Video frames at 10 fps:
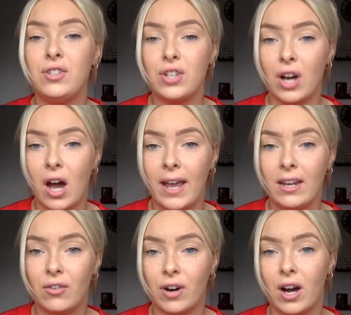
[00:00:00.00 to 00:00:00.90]

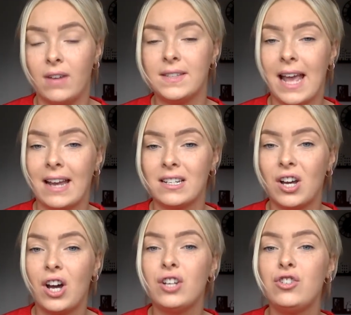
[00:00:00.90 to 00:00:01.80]
digraphs and
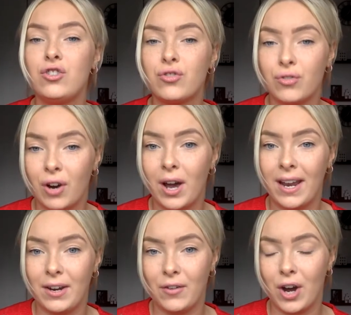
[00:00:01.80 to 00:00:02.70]
our
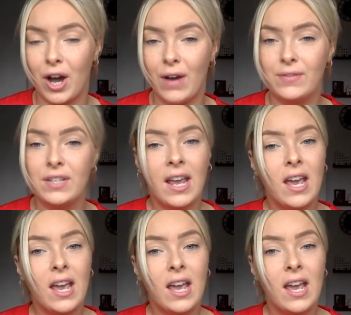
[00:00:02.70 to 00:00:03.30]
trigraphs.